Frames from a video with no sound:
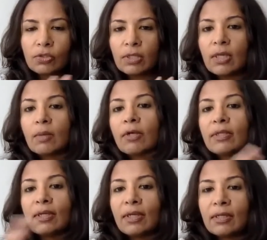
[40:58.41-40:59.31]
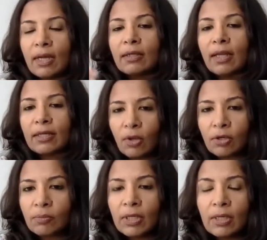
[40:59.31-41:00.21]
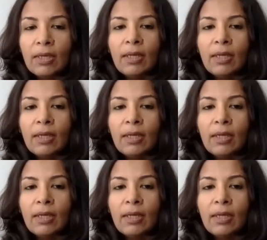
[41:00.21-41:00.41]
thinking about their data and taxonomy.